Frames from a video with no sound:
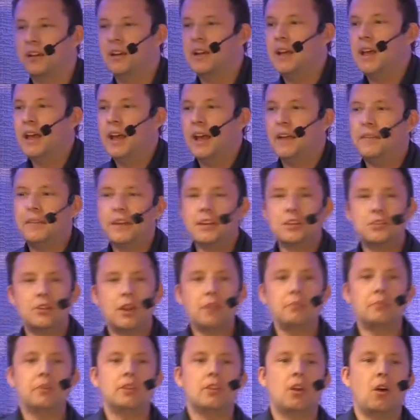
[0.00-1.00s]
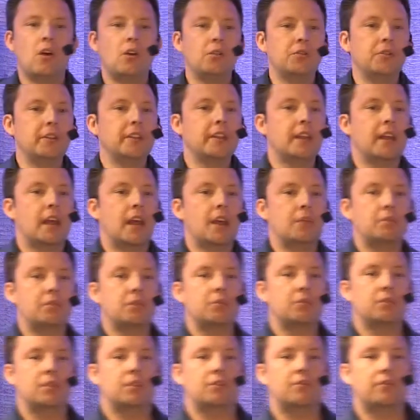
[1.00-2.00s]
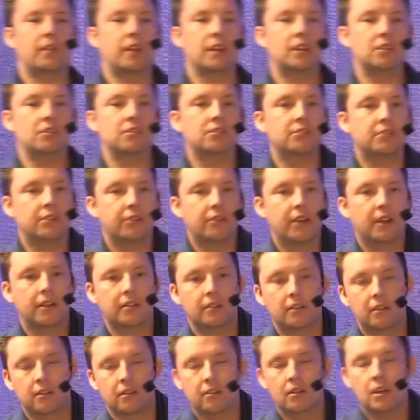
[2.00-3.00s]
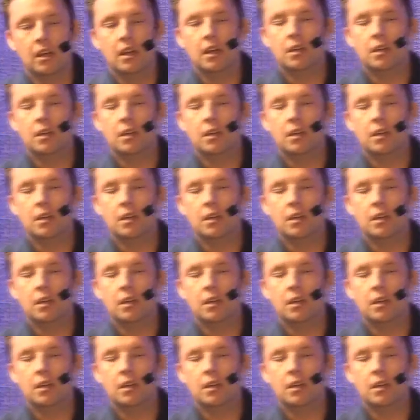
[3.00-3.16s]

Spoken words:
it, and that's rampant. The whole thing that happened with the fake news around the